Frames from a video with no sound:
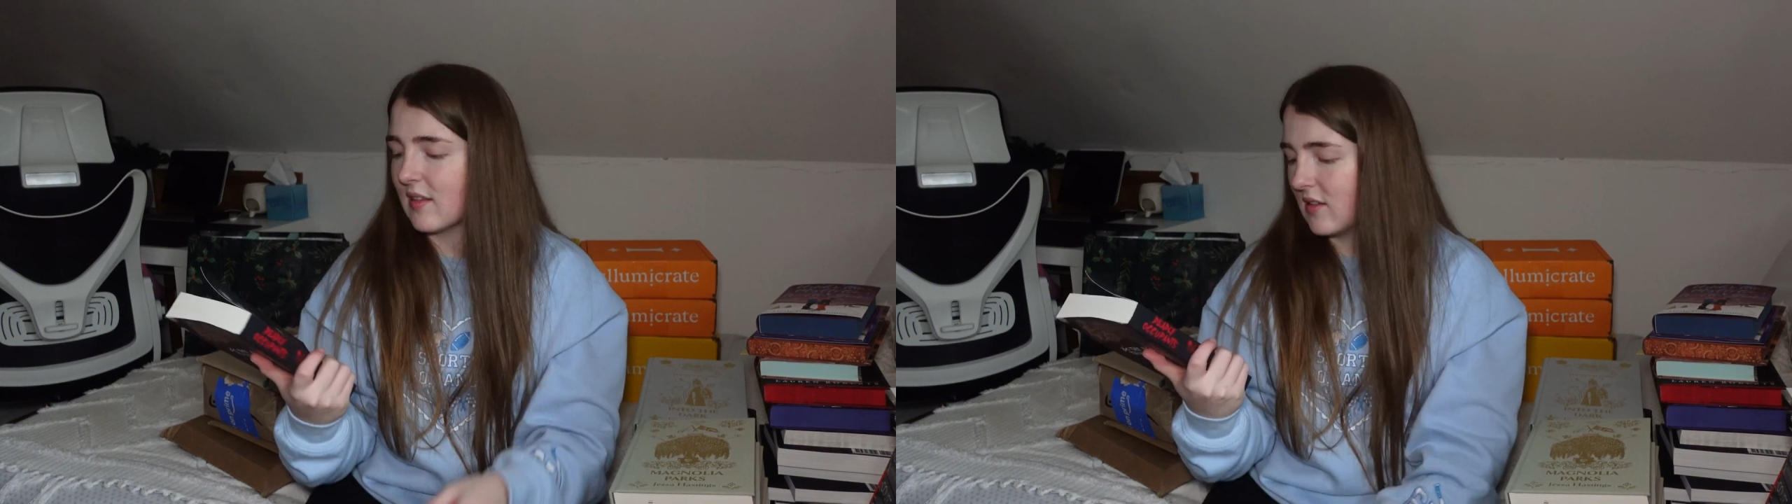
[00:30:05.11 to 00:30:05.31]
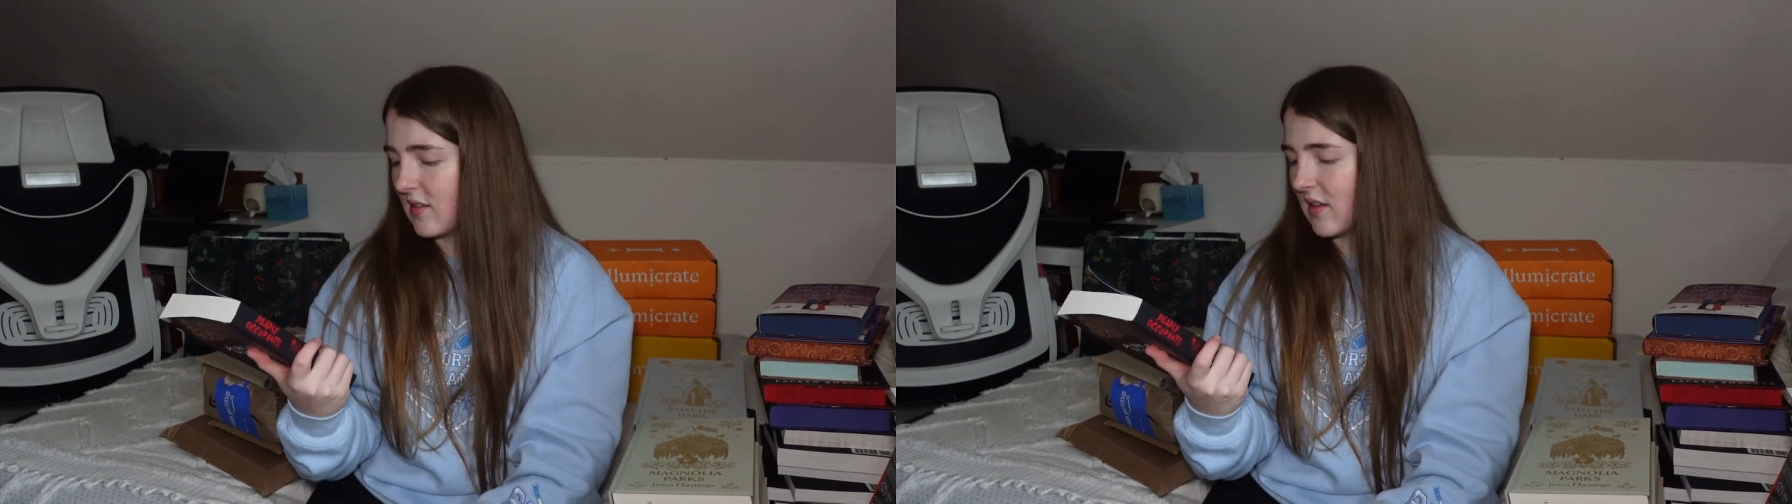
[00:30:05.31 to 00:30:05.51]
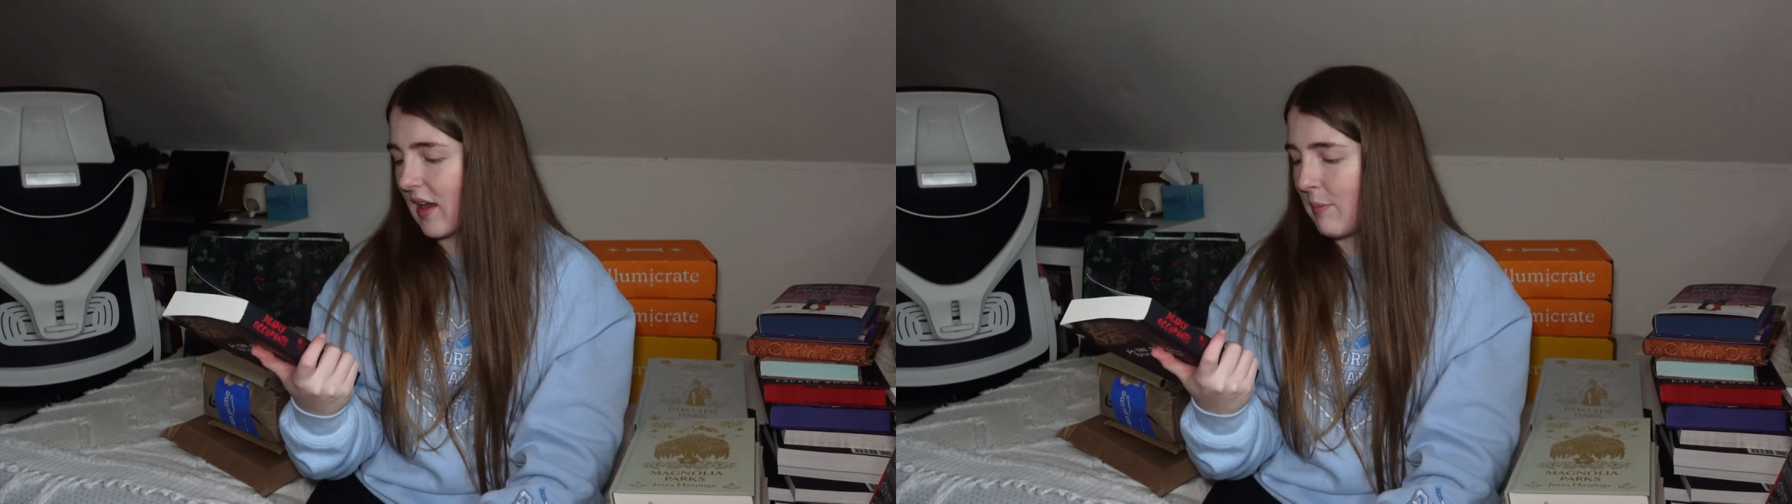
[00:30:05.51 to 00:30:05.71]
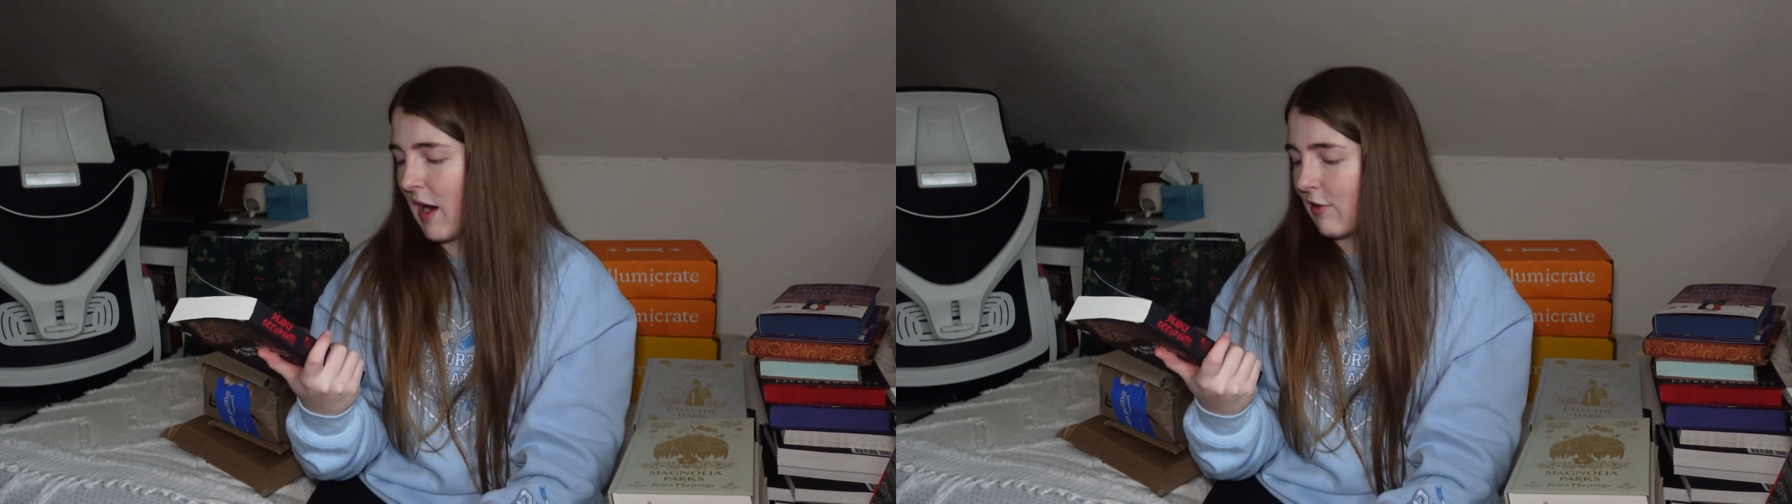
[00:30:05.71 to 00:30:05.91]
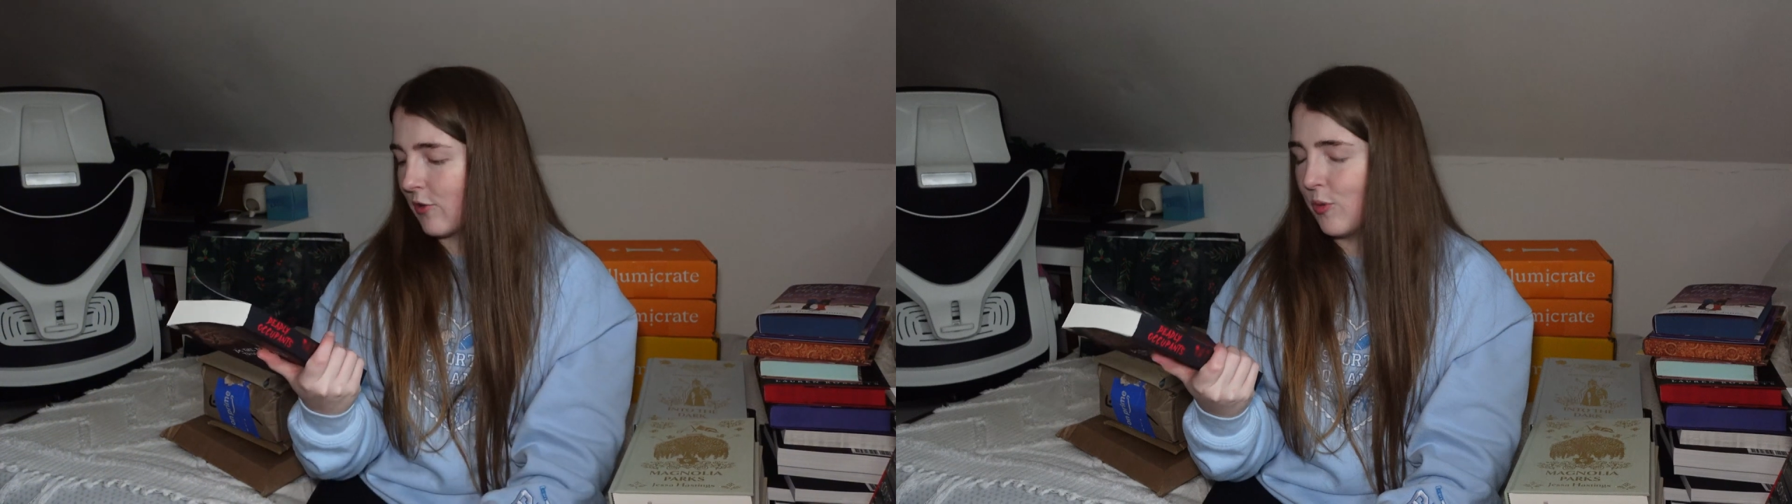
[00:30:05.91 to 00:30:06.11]
this is like a
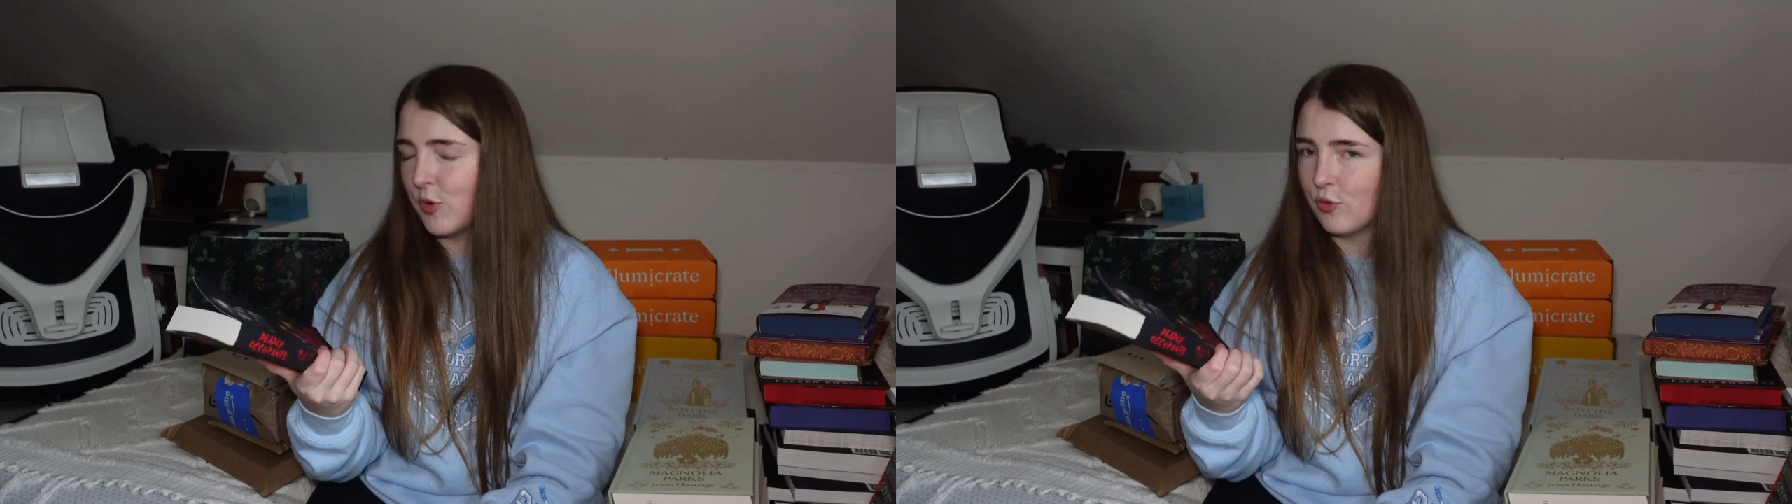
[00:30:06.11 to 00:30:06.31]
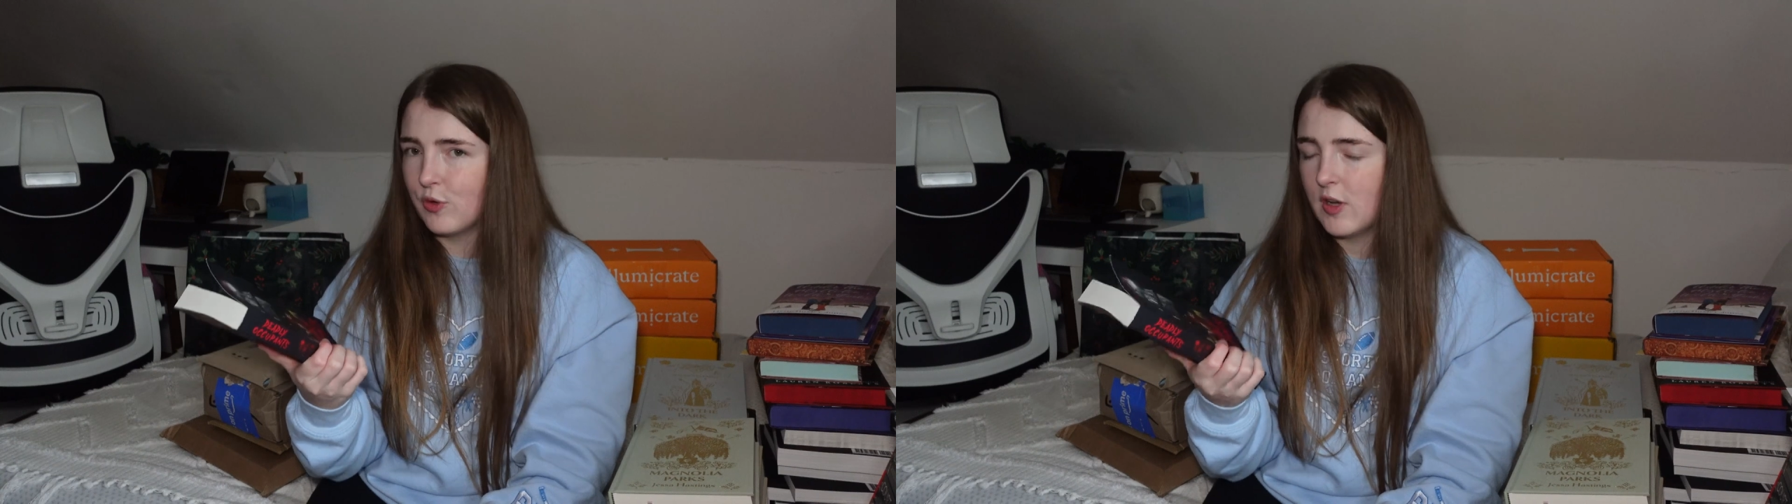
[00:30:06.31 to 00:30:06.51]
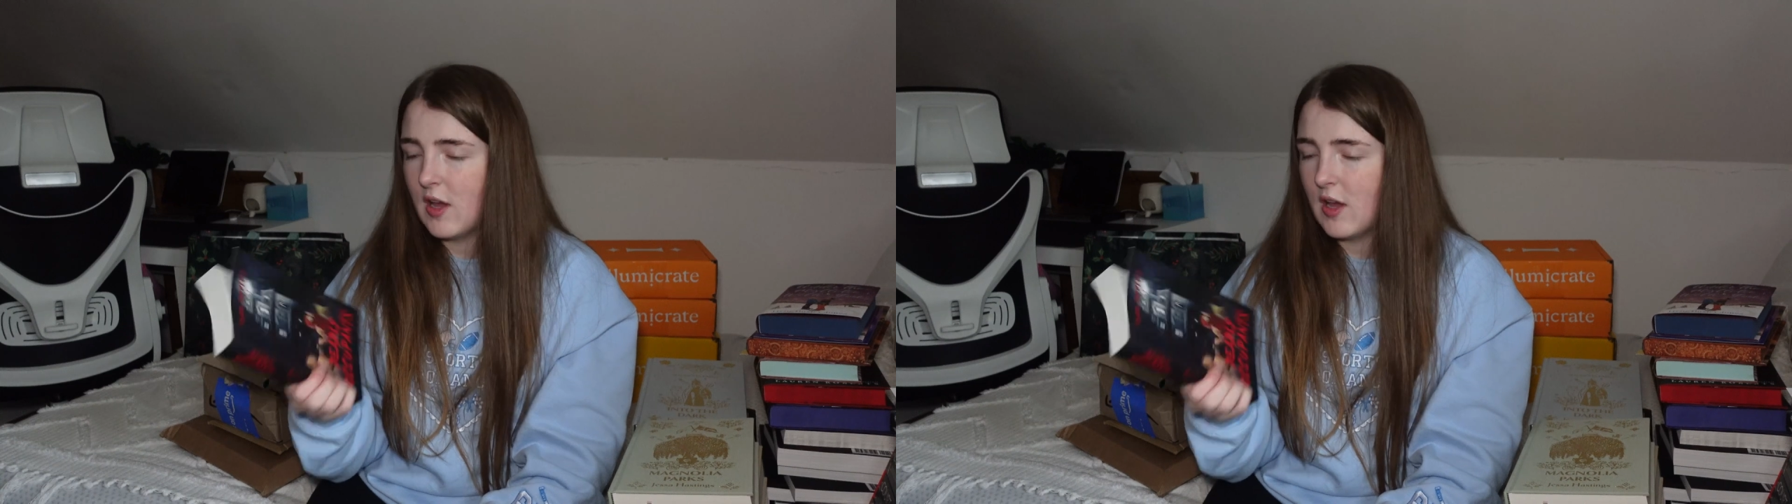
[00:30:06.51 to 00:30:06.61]
paranormal...